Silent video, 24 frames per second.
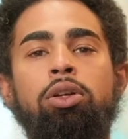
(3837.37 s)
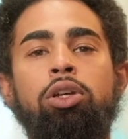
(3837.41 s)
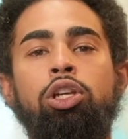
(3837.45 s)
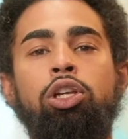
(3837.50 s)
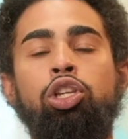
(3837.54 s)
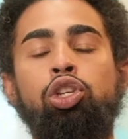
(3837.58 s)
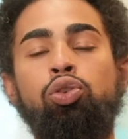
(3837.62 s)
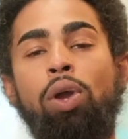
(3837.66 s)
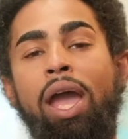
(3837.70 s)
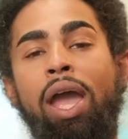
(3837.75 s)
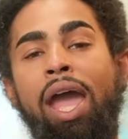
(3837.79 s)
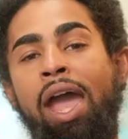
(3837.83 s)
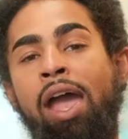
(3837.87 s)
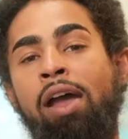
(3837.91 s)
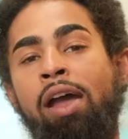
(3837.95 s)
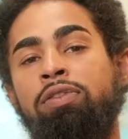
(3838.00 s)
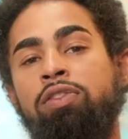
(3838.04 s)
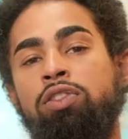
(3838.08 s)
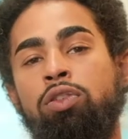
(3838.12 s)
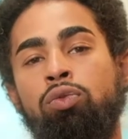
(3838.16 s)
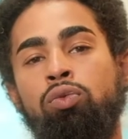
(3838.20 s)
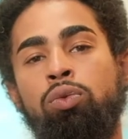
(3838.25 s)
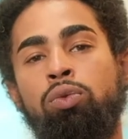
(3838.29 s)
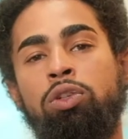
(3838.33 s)
You have
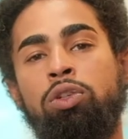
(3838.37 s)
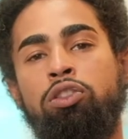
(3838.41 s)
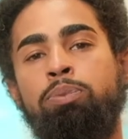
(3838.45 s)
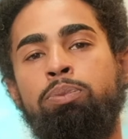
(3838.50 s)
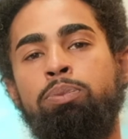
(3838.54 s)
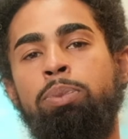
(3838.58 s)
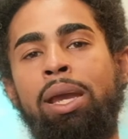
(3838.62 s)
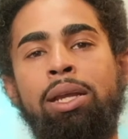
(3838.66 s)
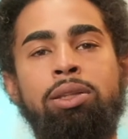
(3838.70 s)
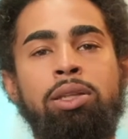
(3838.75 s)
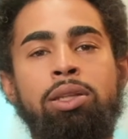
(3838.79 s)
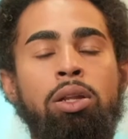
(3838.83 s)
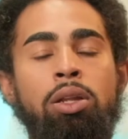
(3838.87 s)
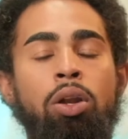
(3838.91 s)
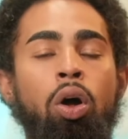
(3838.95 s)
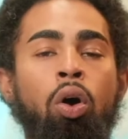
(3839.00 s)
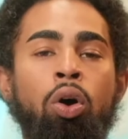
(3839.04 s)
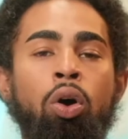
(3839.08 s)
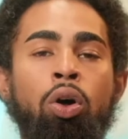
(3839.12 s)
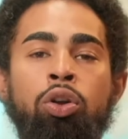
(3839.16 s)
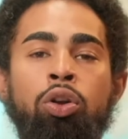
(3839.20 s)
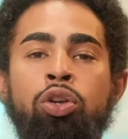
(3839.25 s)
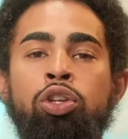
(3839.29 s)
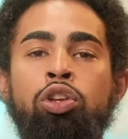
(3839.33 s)
to respect and
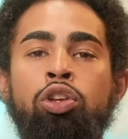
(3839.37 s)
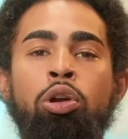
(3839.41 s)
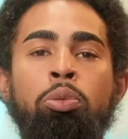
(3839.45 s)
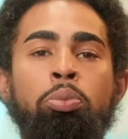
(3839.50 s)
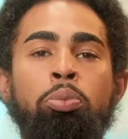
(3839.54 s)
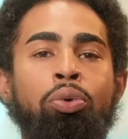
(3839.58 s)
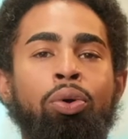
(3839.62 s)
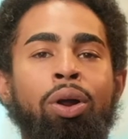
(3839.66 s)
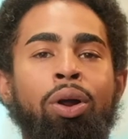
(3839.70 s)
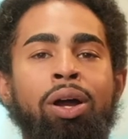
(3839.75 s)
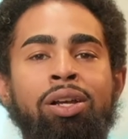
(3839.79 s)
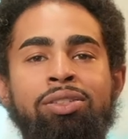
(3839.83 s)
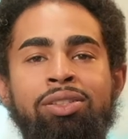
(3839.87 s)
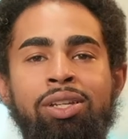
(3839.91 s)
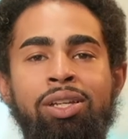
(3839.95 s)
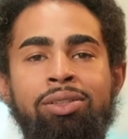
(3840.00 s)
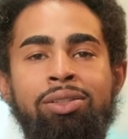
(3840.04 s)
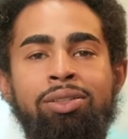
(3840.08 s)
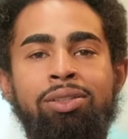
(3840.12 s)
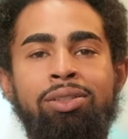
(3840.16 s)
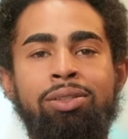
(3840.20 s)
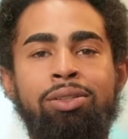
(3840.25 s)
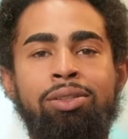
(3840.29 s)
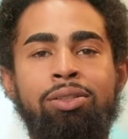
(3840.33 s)
honor your
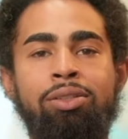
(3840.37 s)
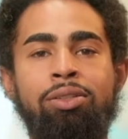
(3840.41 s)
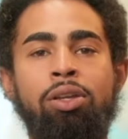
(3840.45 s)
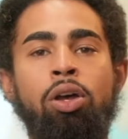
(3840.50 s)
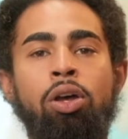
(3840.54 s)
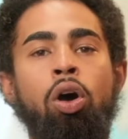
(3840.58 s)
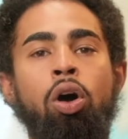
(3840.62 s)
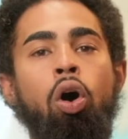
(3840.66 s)
processes